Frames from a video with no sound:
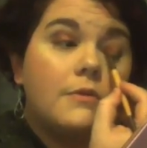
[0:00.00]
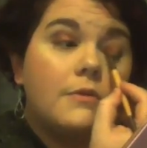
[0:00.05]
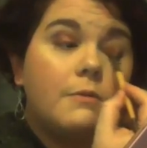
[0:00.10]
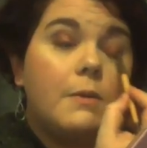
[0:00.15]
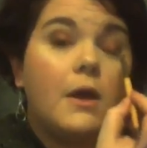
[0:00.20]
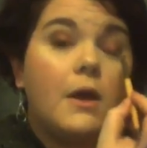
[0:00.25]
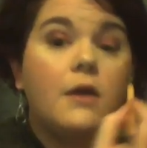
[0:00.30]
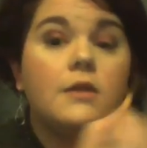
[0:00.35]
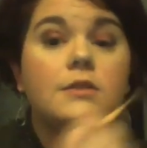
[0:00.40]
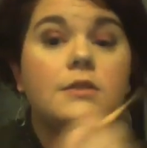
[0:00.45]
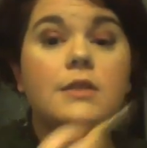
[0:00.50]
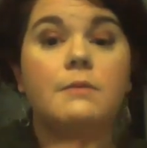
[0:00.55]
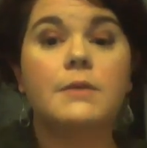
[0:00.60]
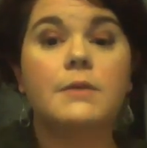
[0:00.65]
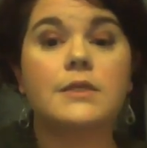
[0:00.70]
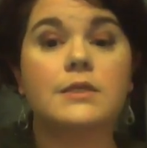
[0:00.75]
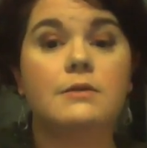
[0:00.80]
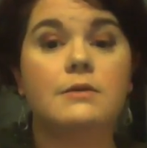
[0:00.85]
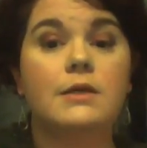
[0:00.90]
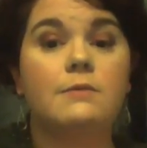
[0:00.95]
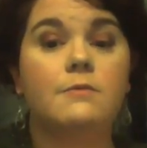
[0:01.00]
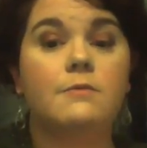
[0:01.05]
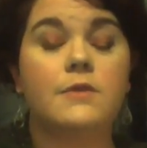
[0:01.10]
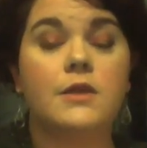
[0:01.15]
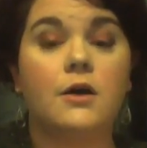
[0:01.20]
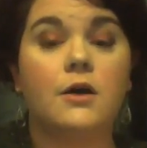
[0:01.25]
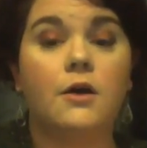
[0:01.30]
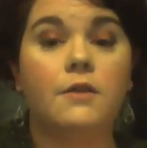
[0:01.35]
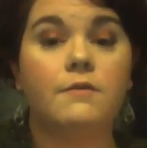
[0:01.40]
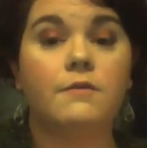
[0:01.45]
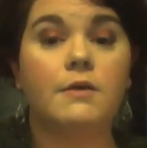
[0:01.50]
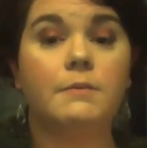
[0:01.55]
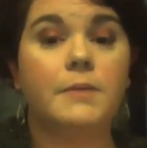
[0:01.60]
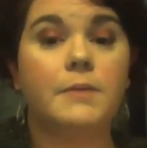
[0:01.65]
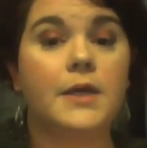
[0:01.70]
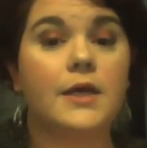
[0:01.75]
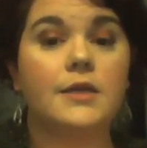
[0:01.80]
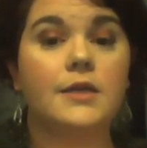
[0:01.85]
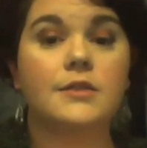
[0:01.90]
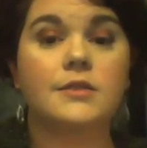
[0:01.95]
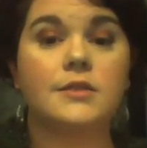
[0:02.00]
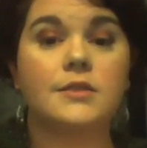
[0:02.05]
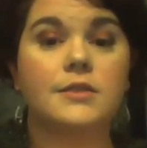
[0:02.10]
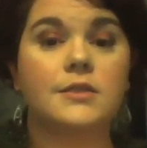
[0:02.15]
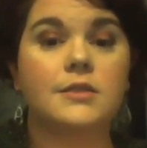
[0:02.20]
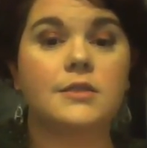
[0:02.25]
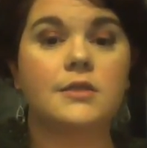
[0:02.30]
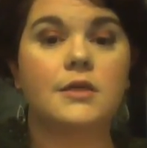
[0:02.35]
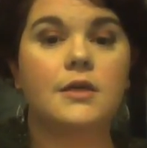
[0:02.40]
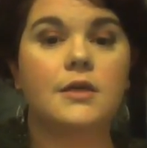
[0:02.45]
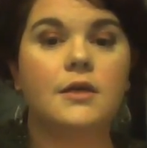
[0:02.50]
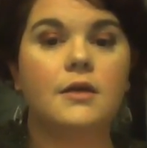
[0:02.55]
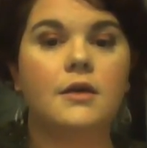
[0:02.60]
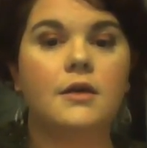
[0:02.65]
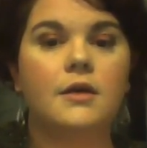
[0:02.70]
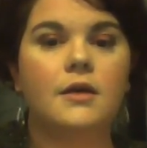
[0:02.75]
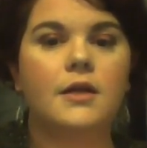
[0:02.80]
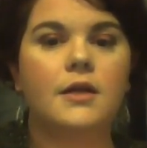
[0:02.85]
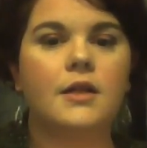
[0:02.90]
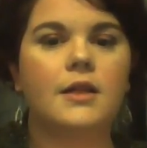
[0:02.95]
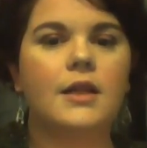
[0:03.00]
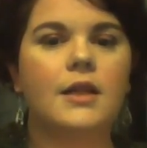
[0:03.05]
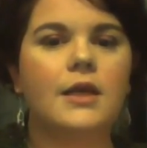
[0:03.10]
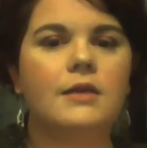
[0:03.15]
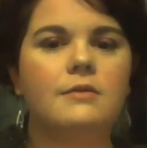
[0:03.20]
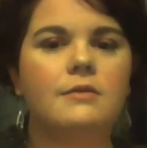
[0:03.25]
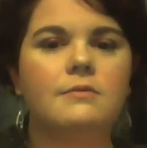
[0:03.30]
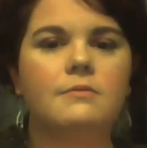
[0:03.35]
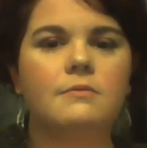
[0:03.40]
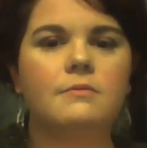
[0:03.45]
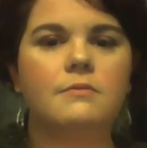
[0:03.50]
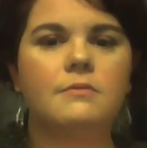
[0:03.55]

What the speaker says: To be honest, I mix it in with all of it because, like,